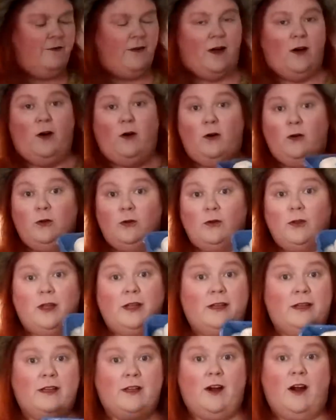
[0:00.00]
a whole
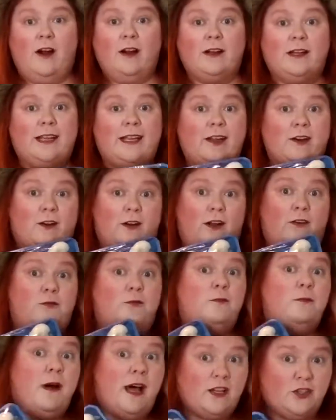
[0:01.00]
carton here of
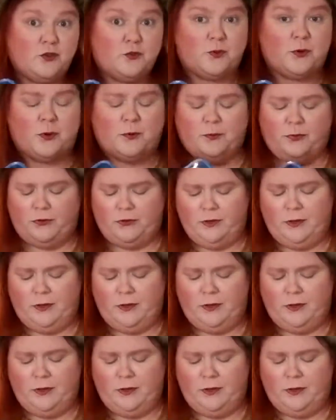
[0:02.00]
mushrooms.